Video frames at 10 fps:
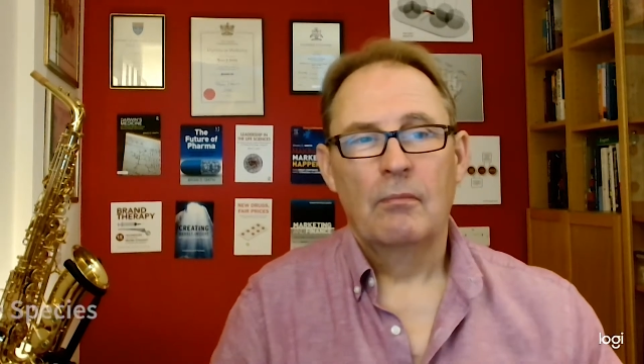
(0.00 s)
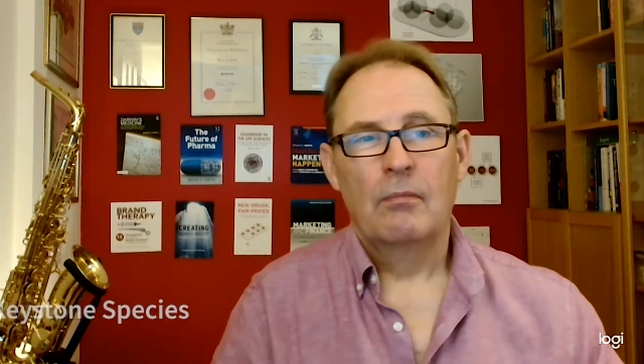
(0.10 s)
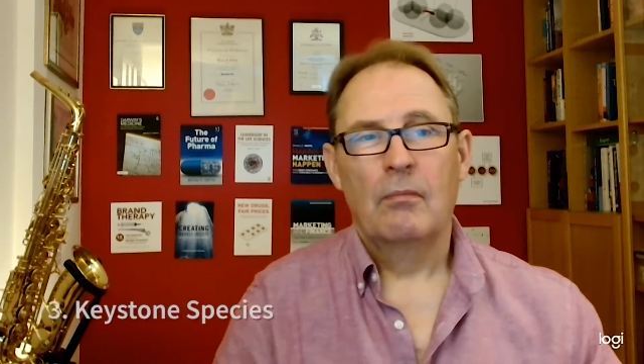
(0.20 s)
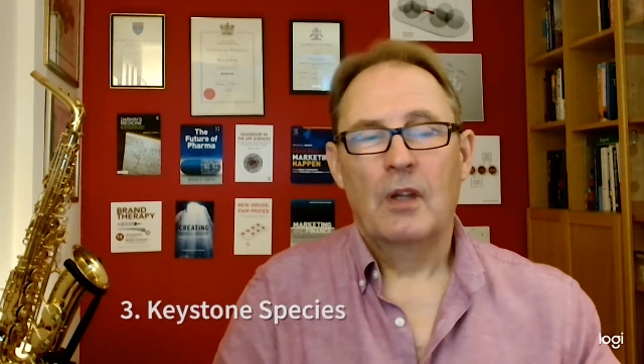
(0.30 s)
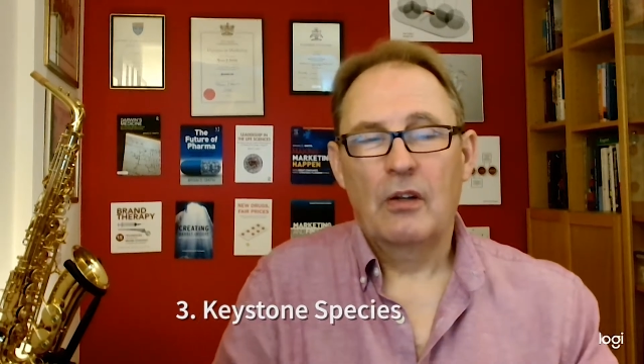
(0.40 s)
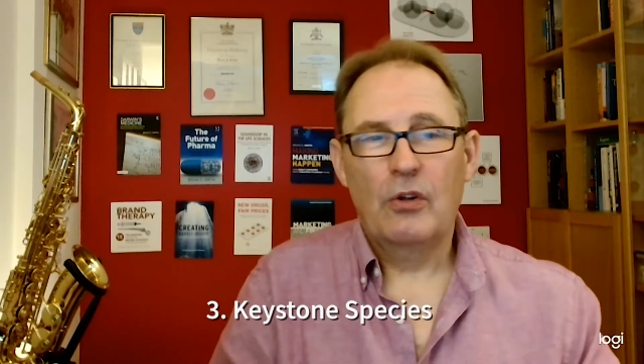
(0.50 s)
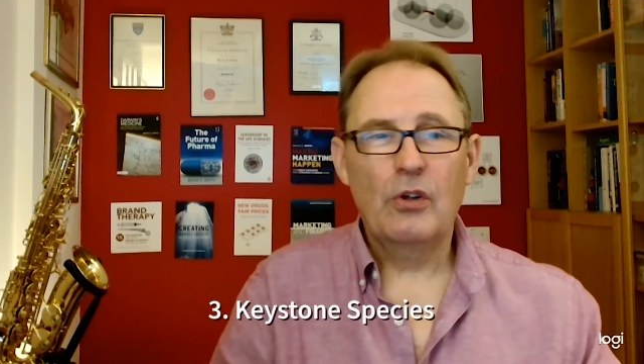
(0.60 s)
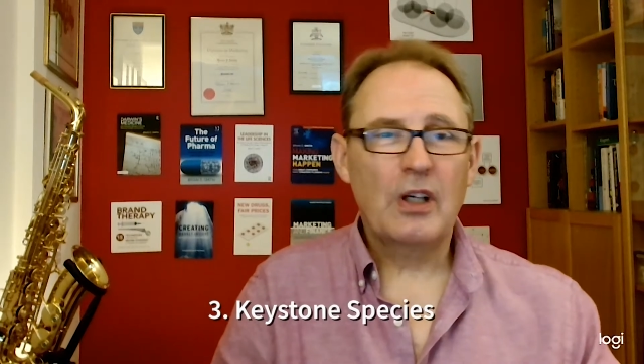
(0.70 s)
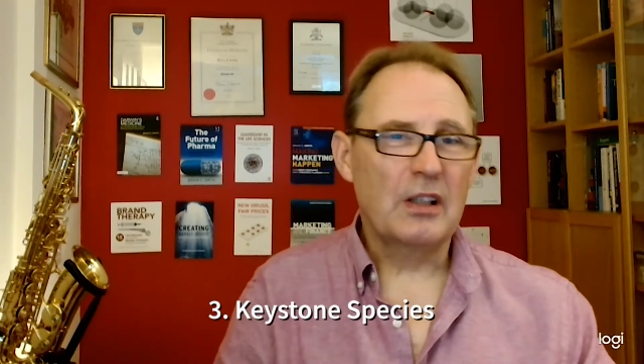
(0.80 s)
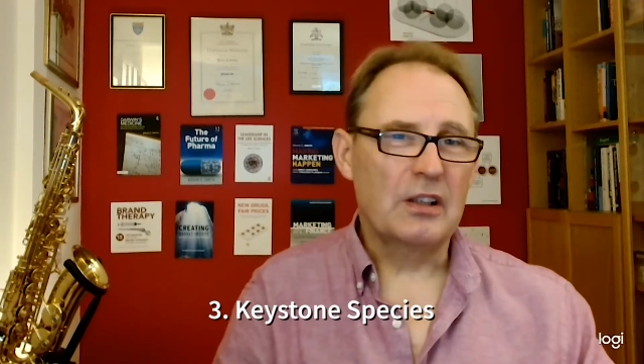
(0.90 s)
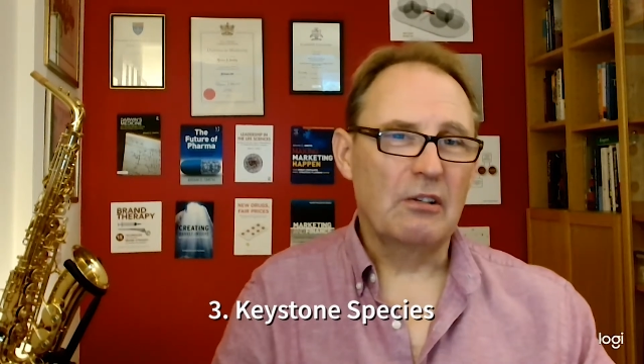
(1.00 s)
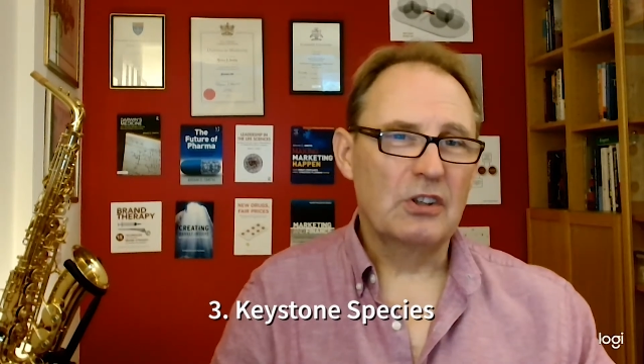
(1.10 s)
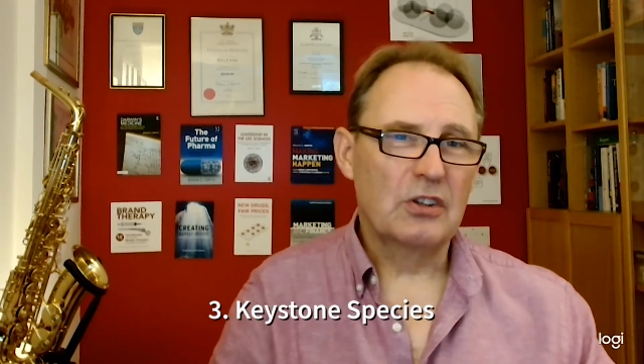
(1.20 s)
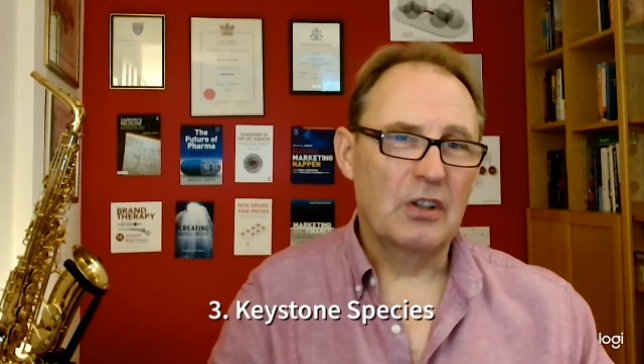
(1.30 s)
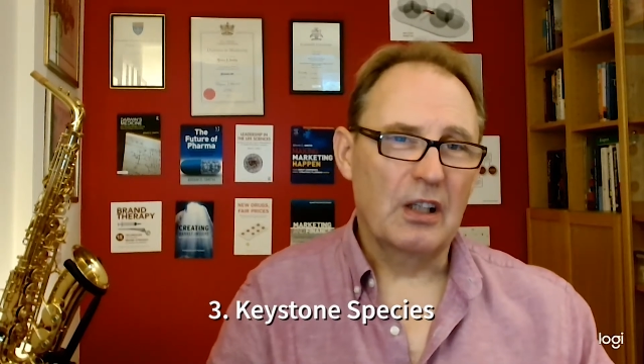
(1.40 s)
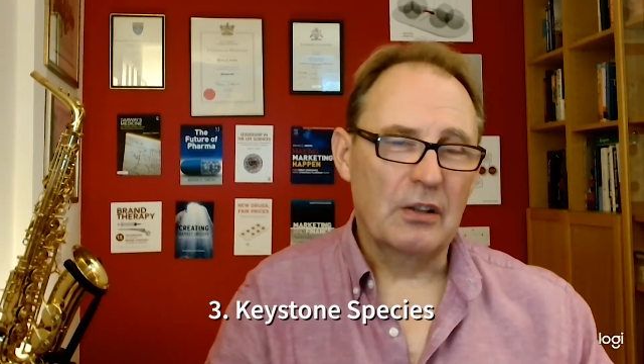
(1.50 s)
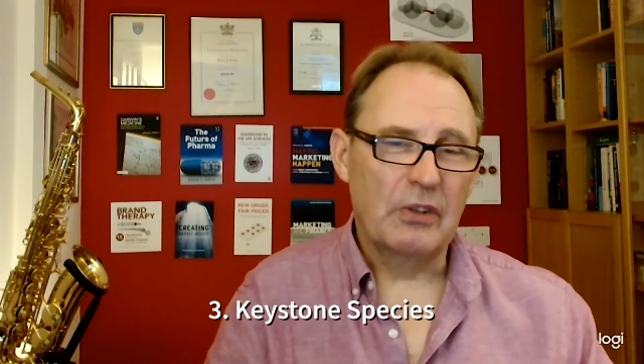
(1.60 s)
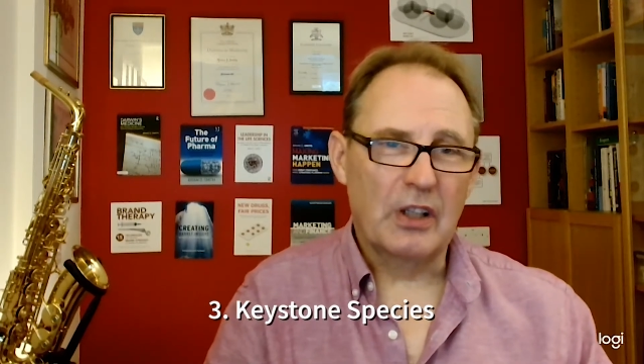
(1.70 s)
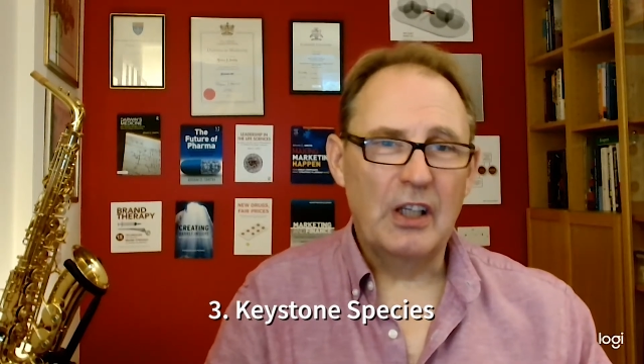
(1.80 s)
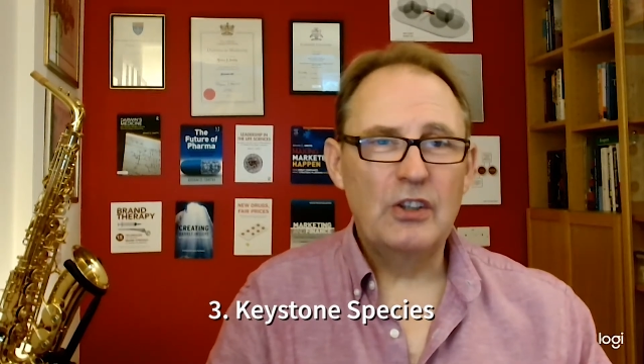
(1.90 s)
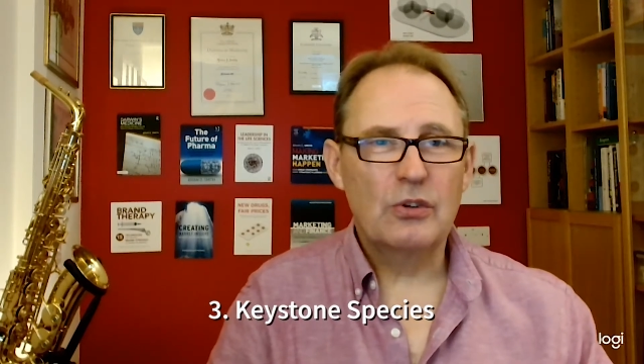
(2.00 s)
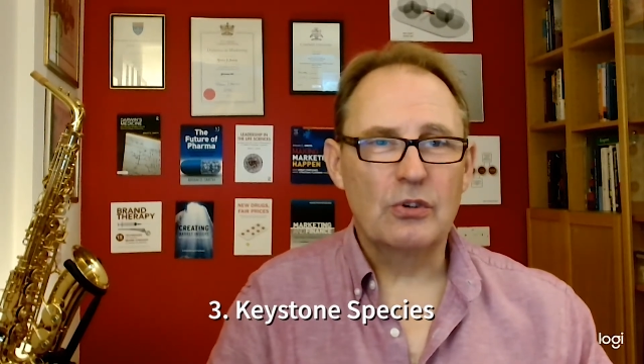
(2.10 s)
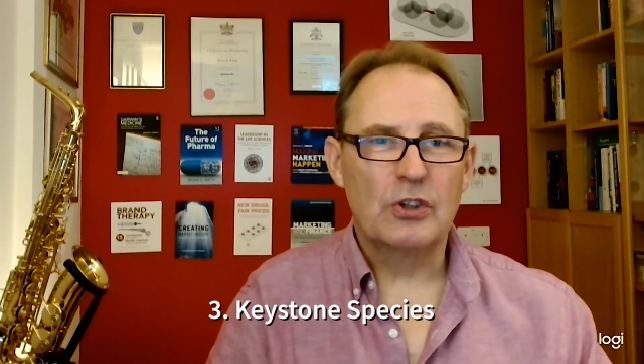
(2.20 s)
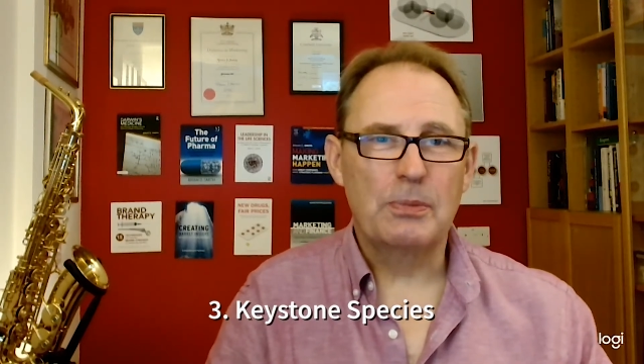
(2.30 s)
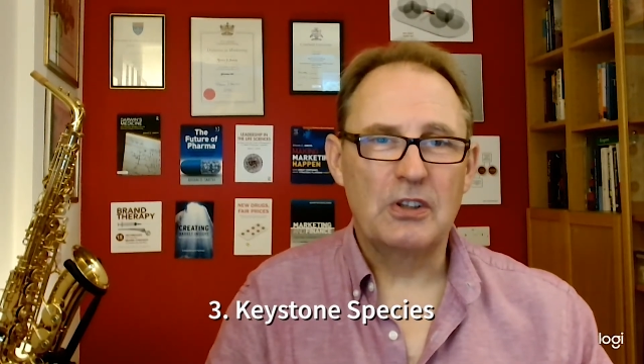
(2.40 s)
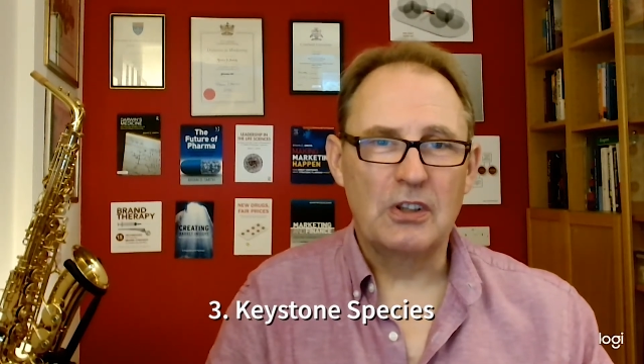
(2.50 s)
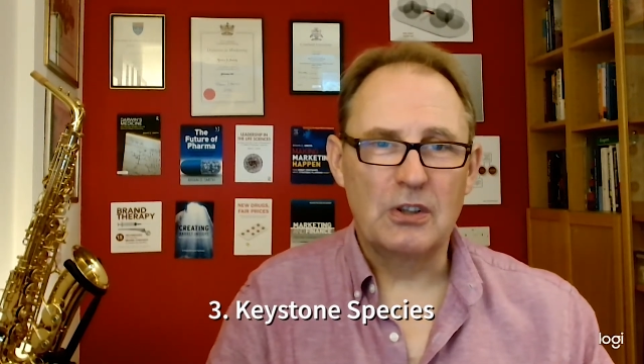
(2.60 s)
A third idea is that of the Keystone Species,